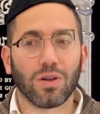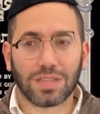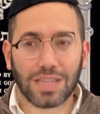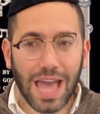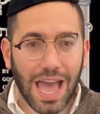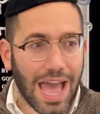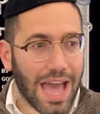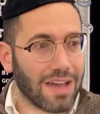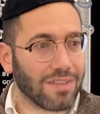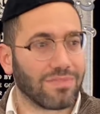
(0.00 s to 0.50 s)
to
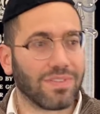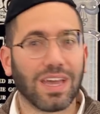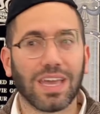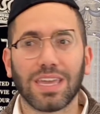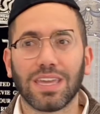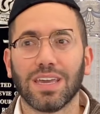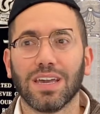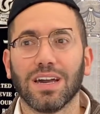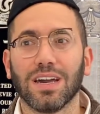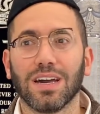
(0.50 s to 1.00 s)
have
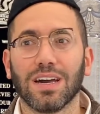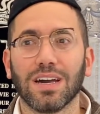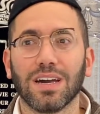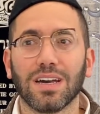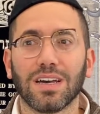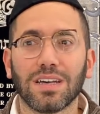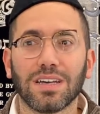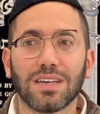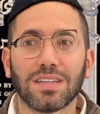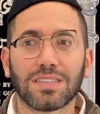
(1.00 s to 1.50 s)
a uh,
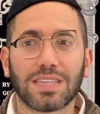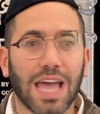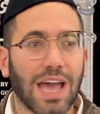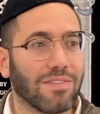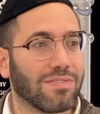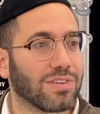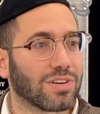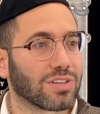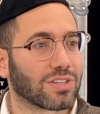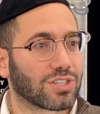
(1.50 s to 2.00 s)
to
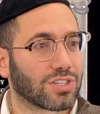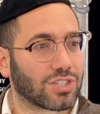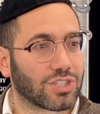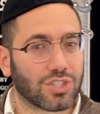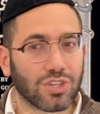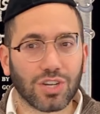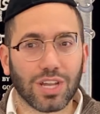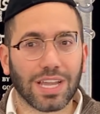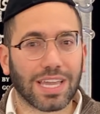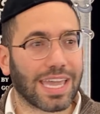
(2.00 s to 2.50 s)
have a
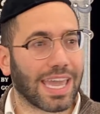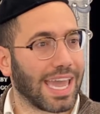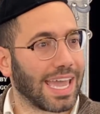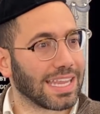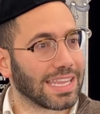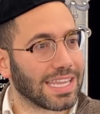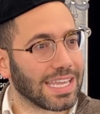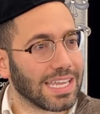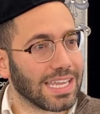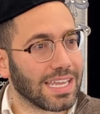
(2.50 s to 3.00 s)
sugar
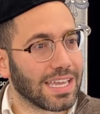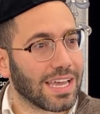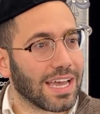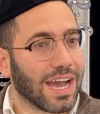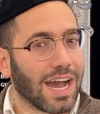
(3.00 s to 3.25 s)
candy.